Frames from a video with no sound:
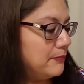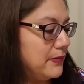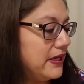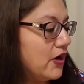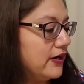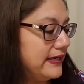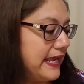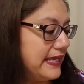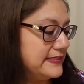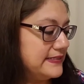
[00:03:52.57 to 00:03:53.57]
Be Our
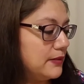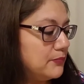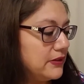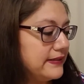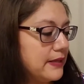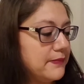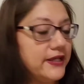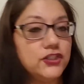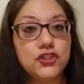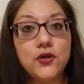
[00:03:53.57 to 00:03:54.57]
Guest, a book that
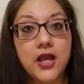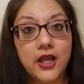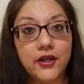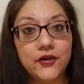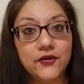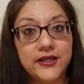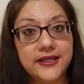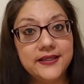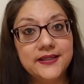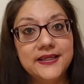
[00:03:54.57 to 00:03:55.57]
made you
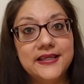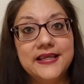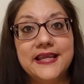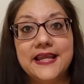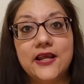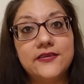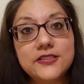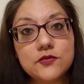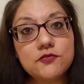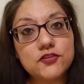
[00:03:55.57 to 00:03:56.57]
hungry. Now
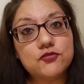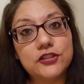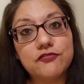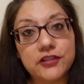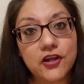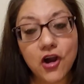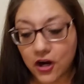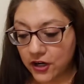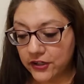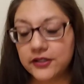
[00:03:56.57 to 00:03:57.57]
this one was really
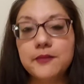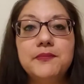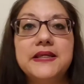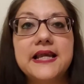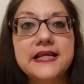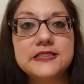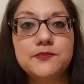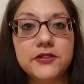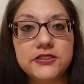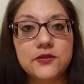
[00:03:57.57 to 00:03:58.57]
hard because
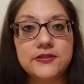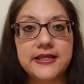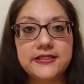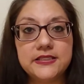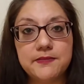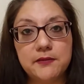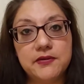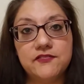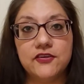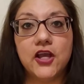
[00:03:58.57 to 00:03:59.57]
books don't tend to make
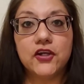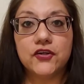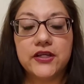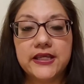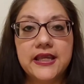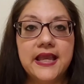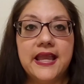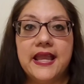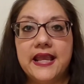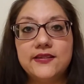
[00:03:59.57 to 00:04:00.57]
me feel hungry,
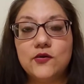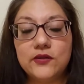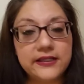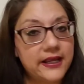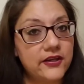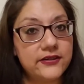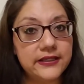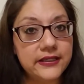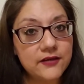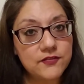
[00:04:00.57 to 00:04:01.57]
and the only thing I could
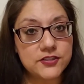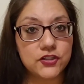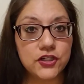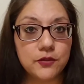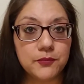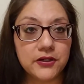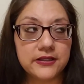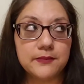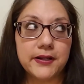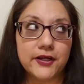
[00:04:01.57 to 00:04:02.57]
think of was a
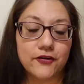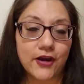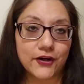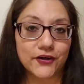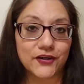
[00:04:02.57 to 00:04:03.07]
cookbook, the Betty Crocker